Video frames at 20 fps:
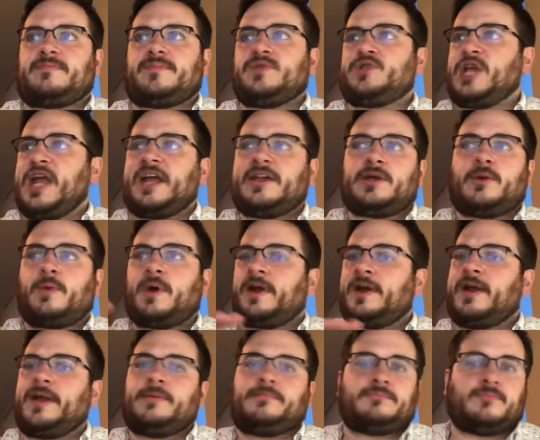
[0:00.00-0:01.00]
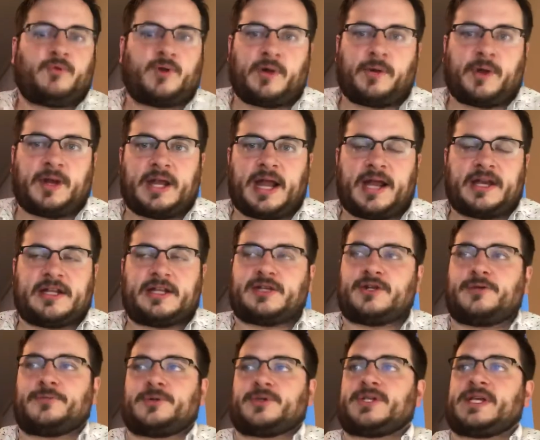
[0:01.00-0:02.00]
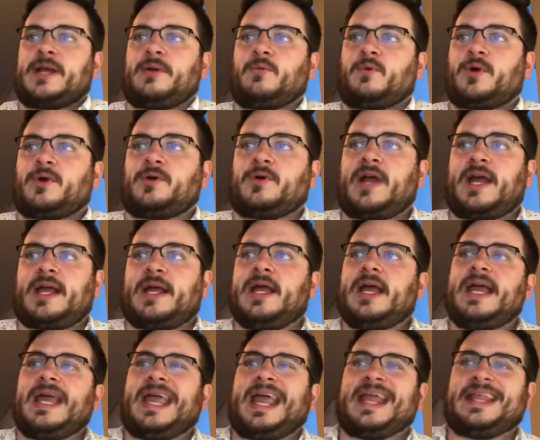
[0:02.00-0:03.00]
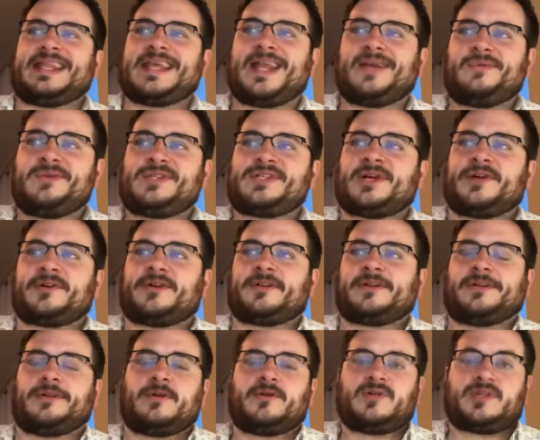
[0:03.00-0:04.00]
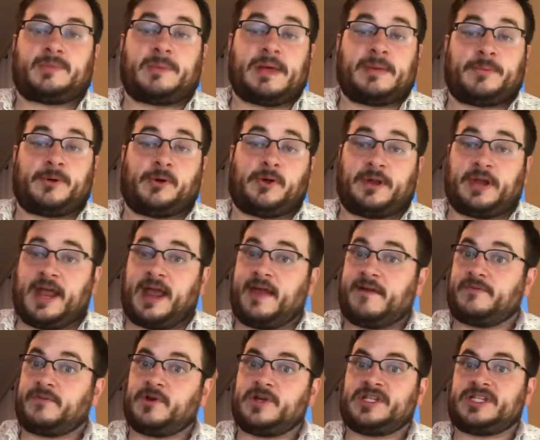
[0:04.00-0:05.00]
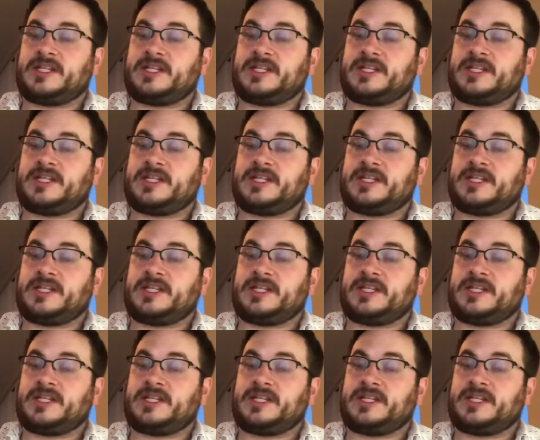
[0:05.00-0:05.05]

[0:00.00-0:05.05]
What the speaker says: January, we were at 92%. We're great. And then we started to lose people, and every